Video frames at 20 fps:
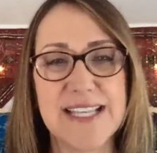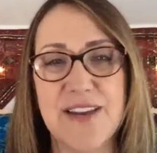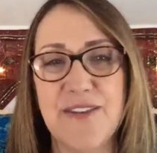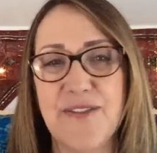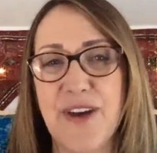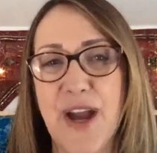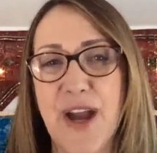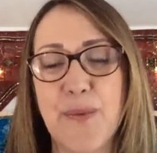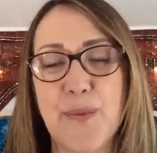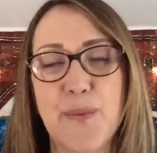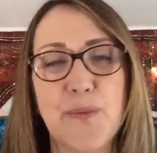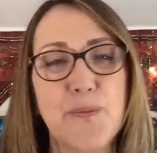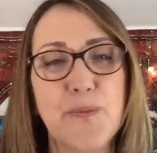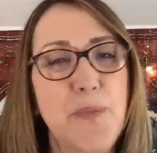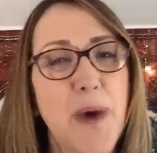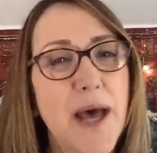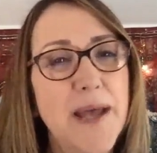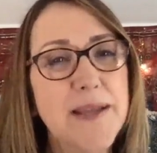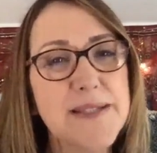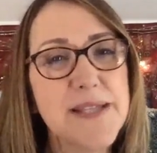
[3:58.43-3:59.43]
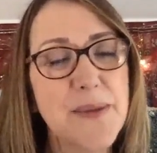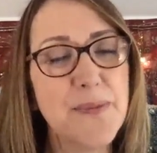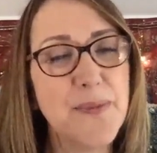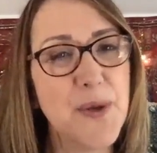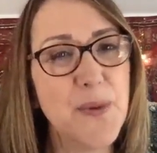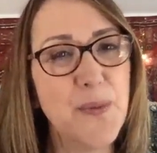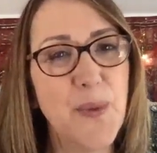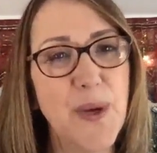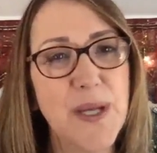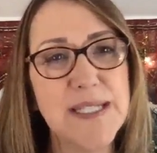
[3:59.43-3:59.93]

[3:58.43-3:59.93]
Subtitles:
if I bought something one